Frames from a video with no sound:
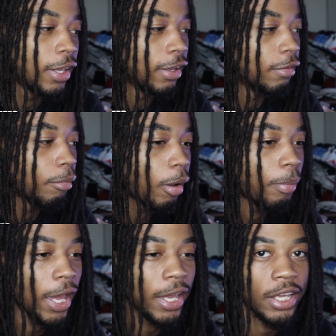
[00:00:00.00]
If my
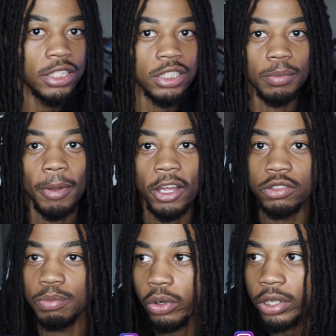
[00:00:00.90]
page is about
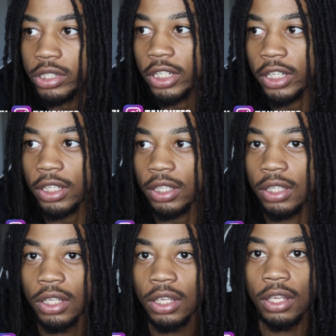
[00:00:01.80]
sports, nigga,
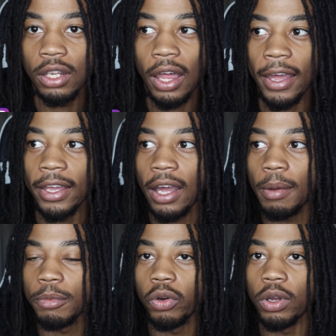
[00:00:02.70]
like
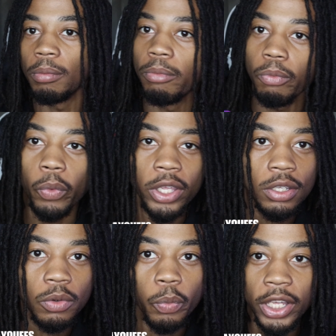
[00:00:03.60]
I'm doing
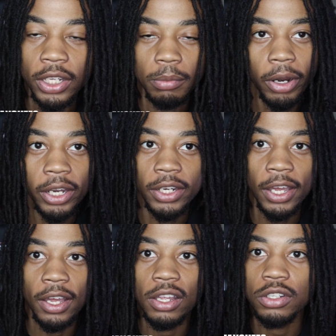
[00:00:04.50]
weekly
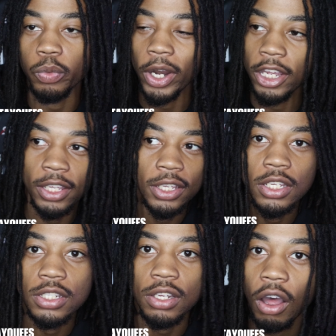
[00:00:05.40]
breakdowns,
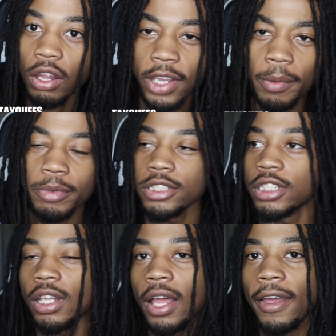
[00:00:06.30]
rankings, all type of
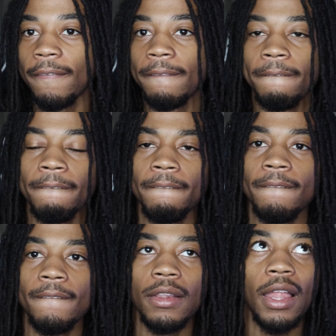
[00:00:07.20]
shit, like
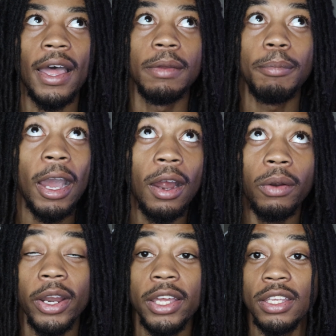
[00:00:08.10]
power
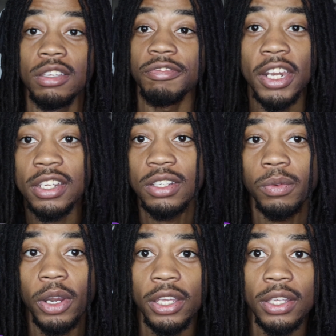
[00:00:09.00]
rankings, fantasy
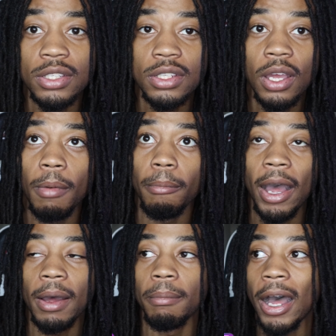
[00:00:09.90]
rankings,
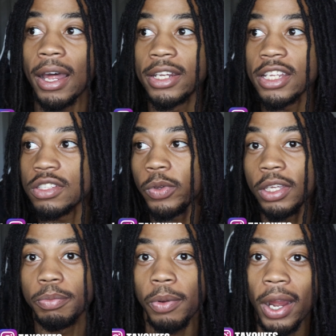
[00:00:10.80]
my this
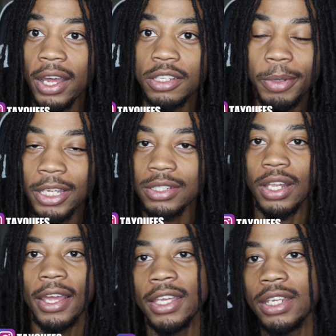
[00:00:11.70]
week prize picks,
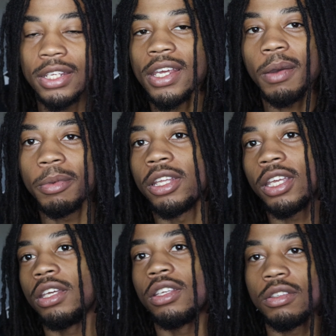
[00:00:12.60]
like any type of
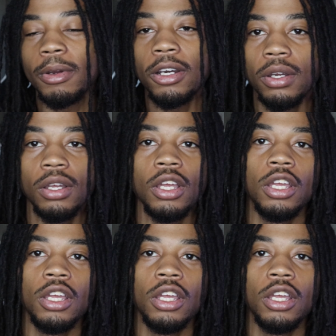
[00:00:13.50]
things, bro.